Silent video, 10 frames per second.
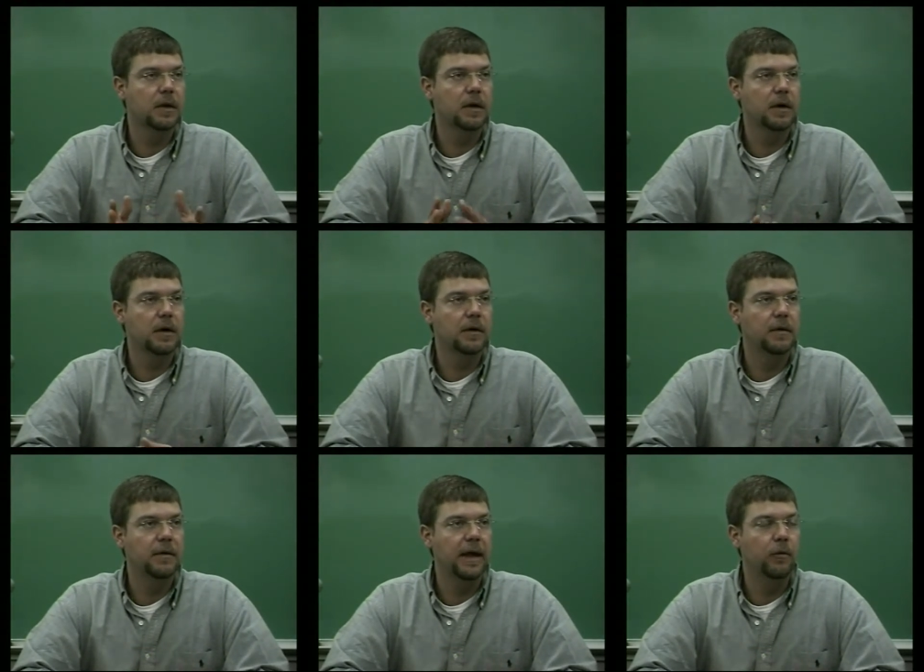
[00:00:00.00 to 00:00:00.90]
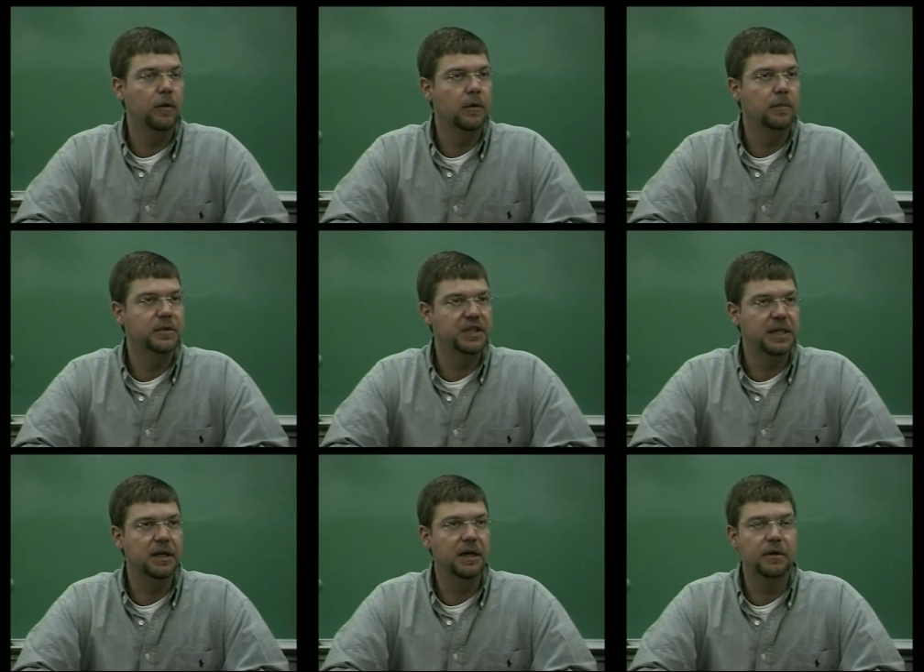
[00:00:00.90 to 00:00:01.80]
uh, they were
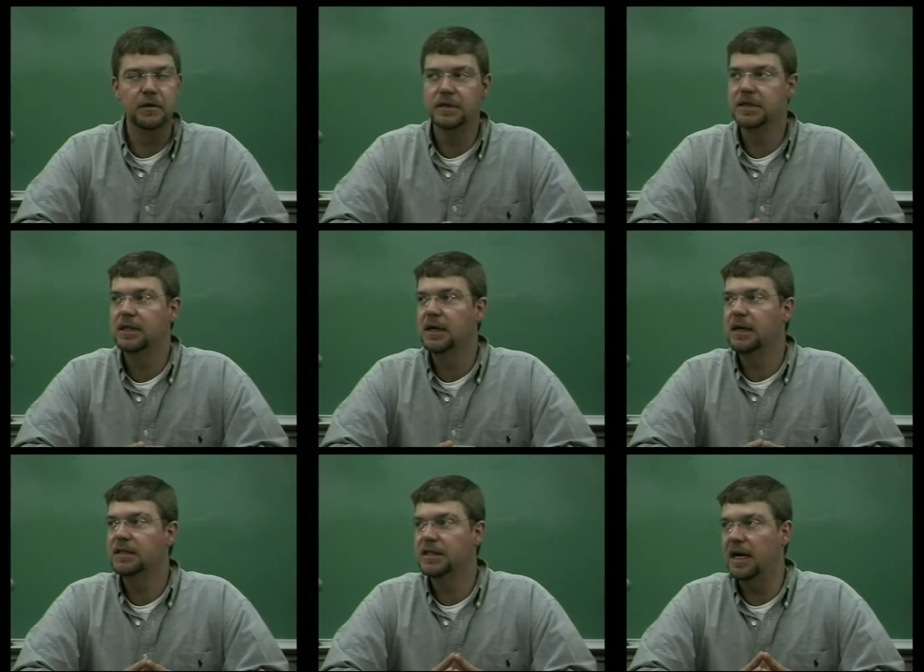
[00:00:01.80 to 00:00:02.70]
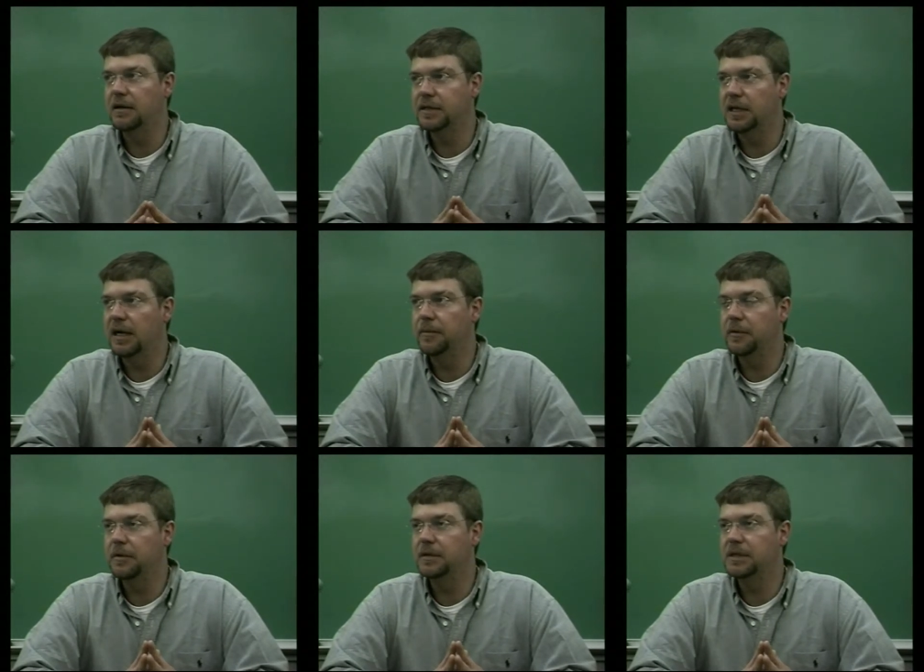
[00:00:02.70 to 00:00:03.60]
machine gunners, scout
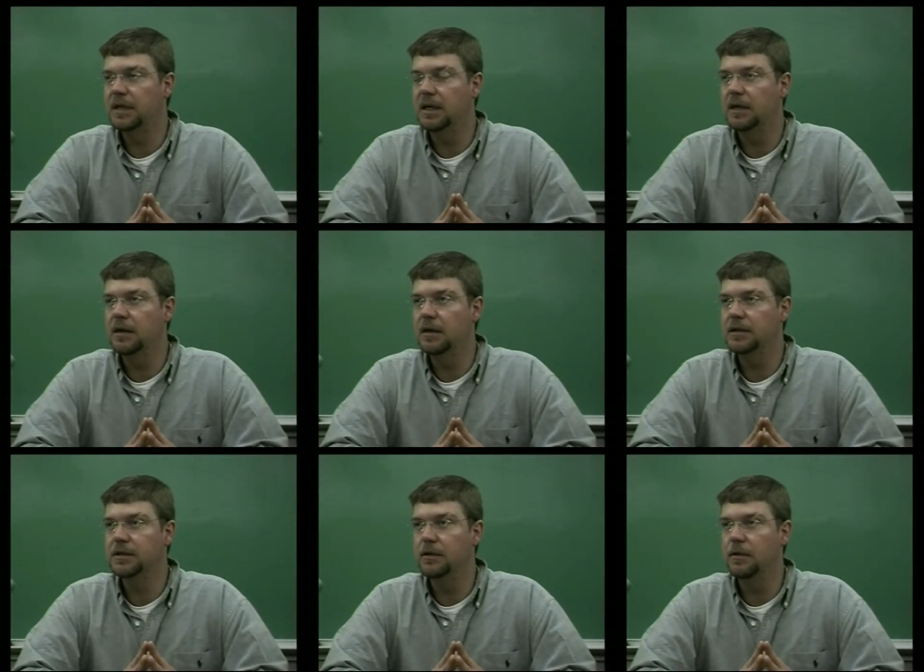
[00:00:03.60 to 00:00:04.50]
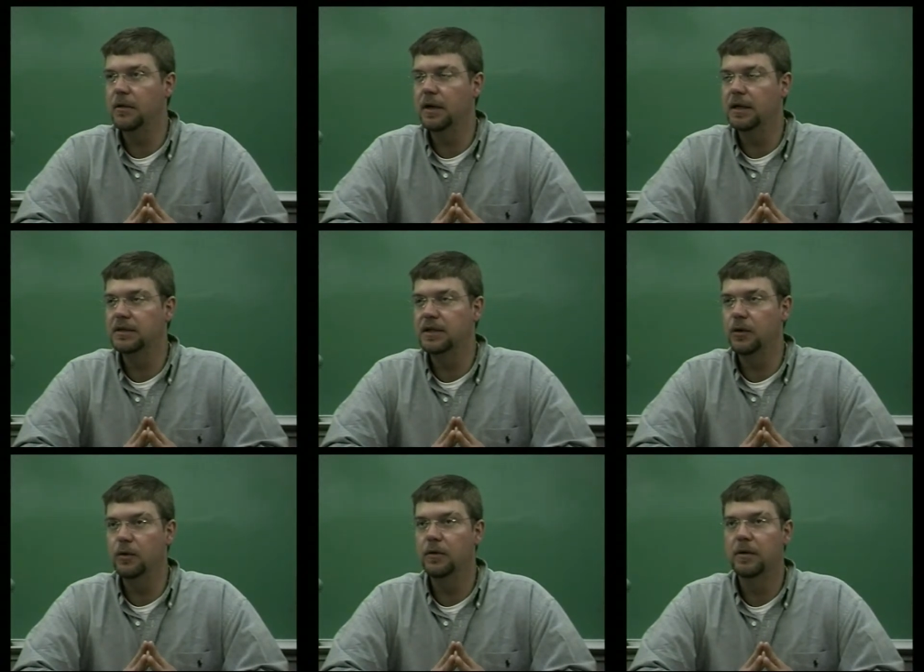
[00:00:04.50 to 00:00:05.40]
snipers, and also uh,
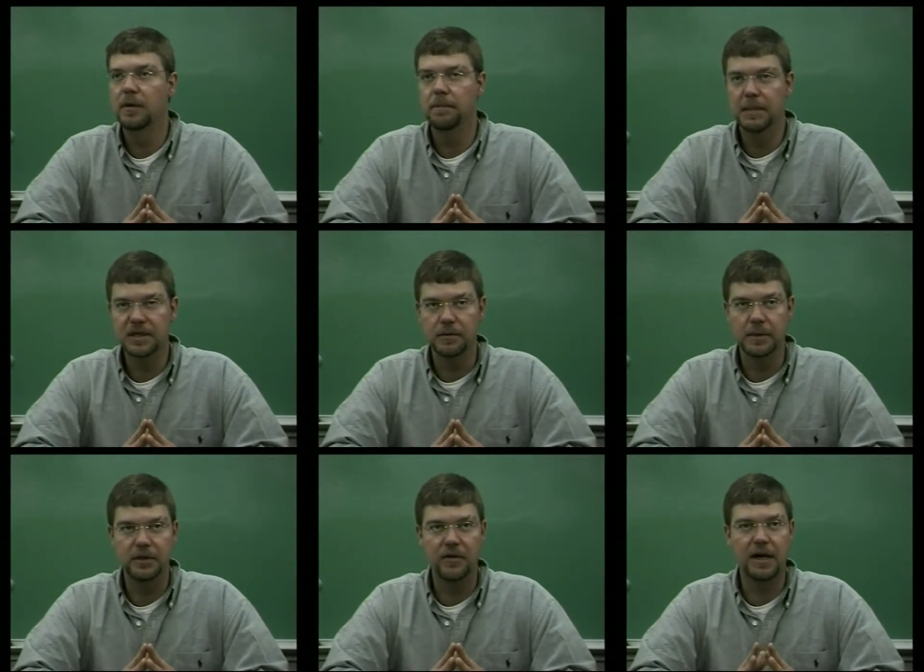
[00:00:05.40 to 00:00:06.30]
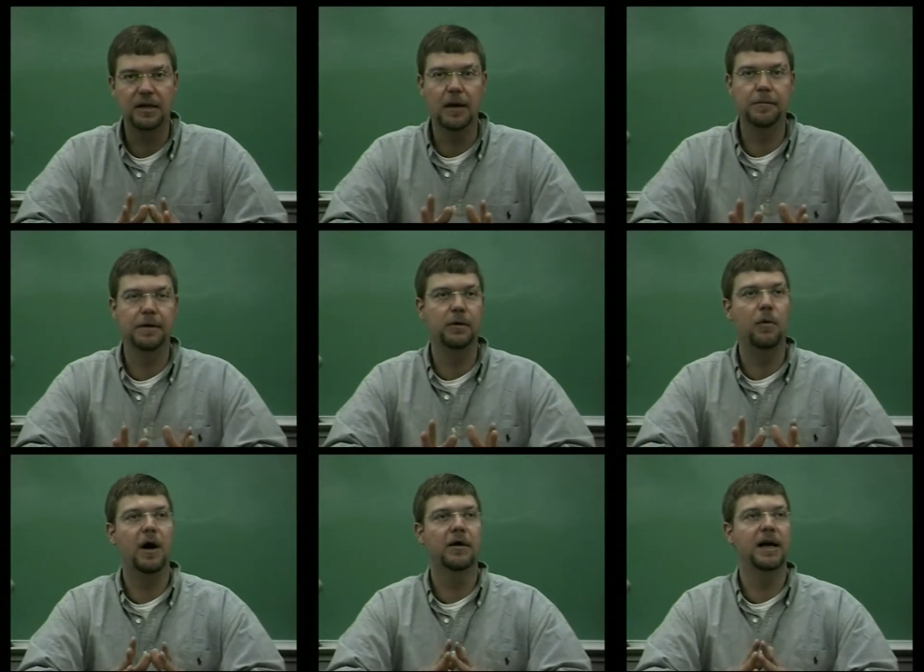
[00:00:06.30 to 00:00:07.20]
tow missilemen, tracked optically
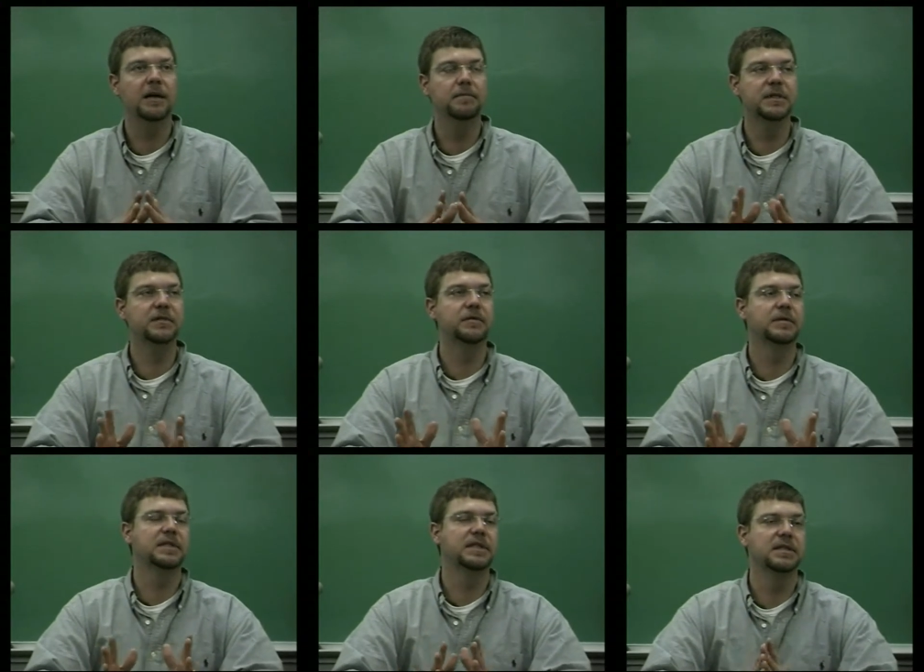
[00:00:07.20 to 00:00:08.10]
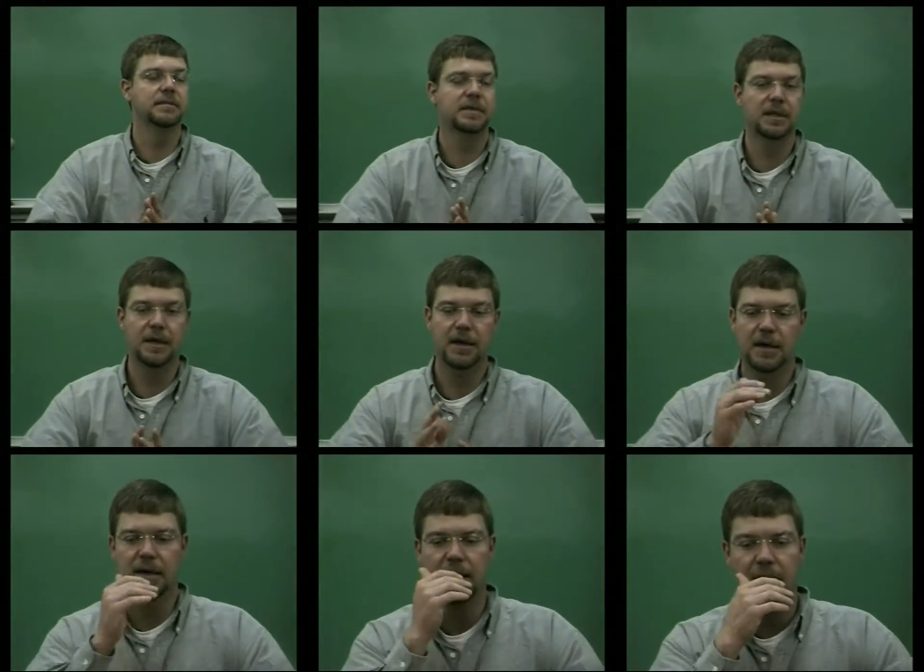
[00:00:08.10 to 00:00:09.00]
wire-guided missile systems.
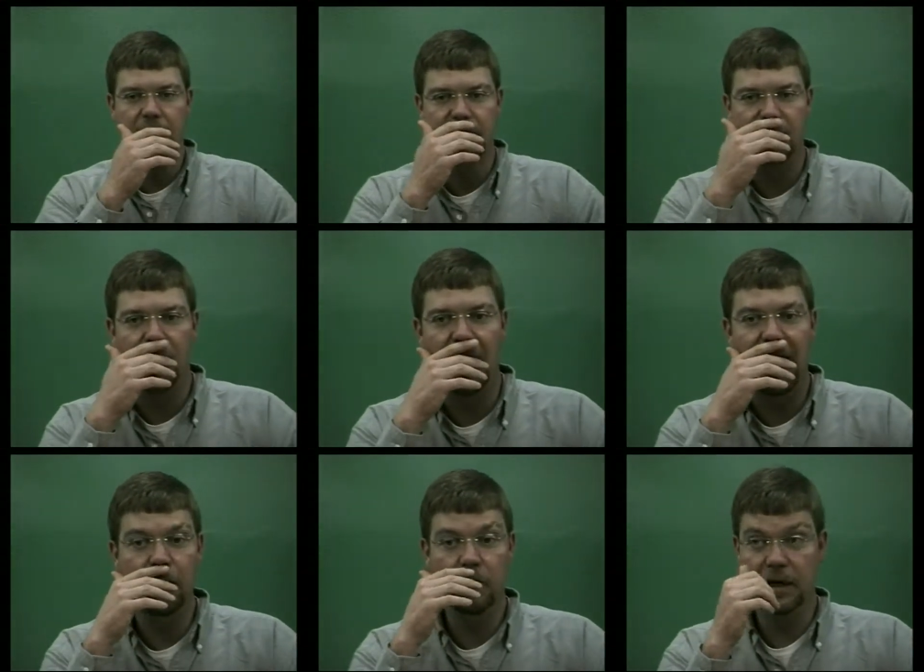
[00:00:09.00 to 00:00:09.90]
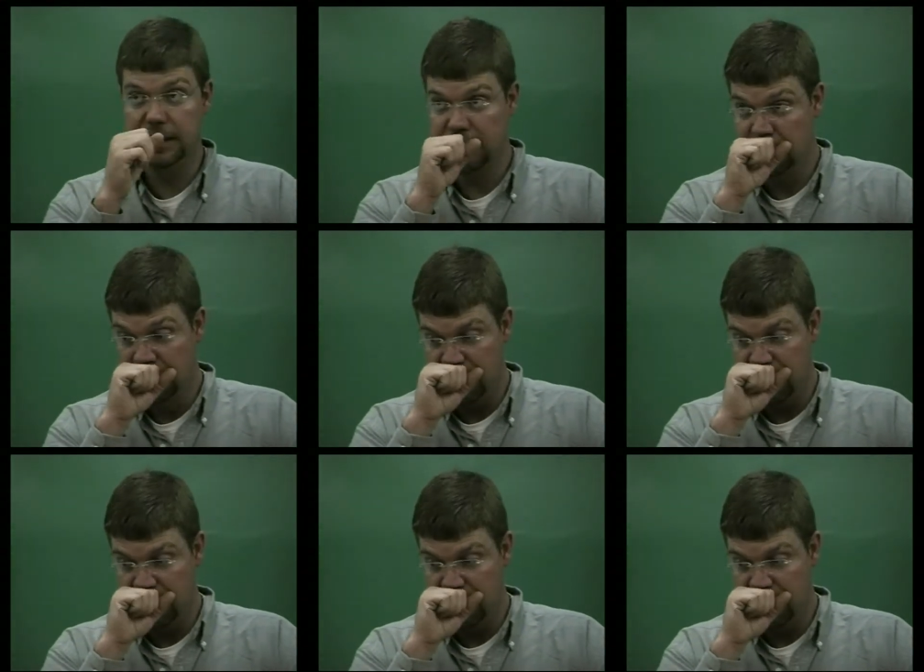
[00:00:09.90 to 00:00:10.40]
So I was,